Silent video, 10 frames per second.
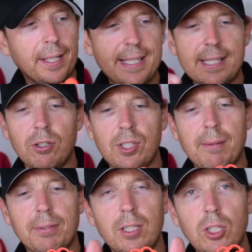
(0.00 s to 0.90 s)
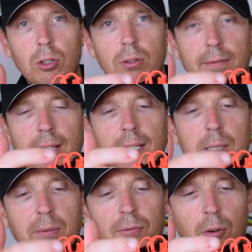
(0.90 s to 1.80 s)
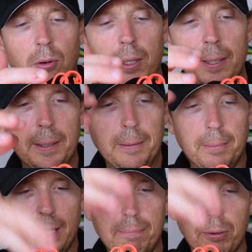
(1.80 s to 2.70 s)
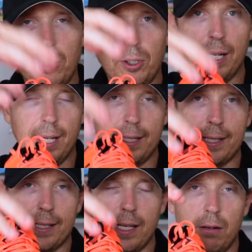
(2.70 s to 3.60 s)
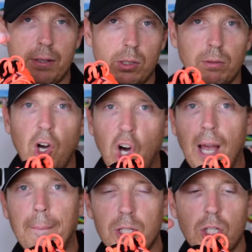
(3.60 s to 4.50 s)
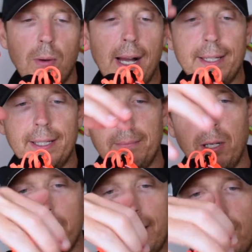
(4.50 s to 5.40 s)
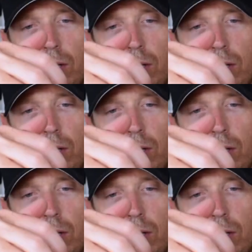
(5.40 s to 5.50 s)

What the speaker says: This is not something new, they've done this before, but they put it on here, and this is the only sort of hyper shoe out there at the moment that's